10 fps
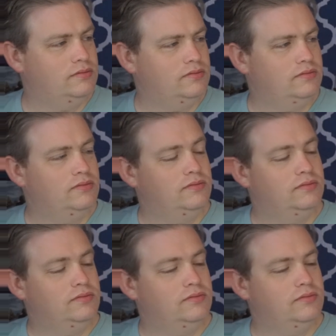
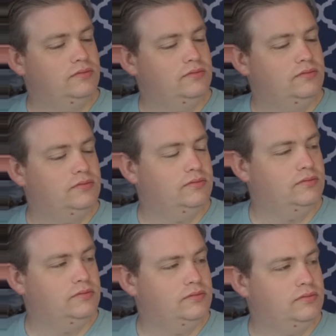
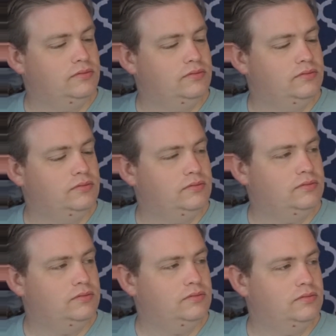
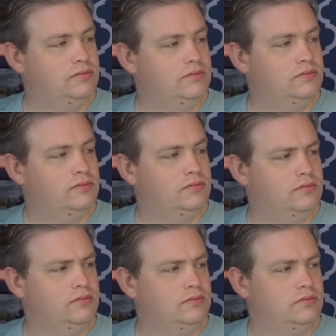
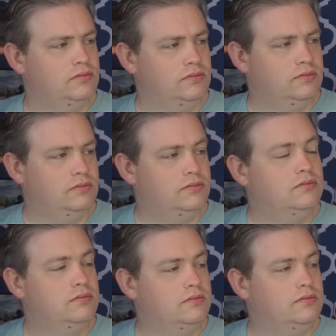
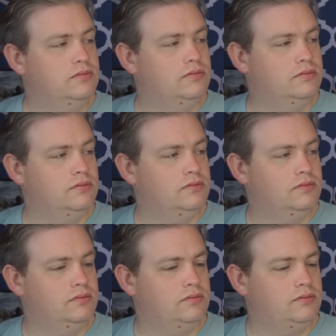
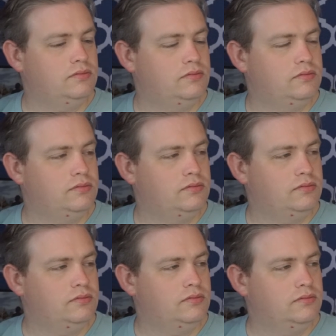
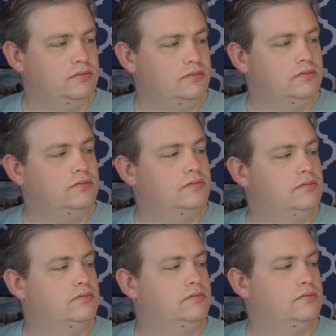
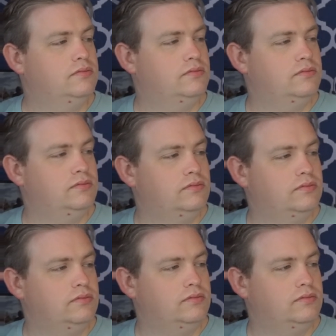(not speaking)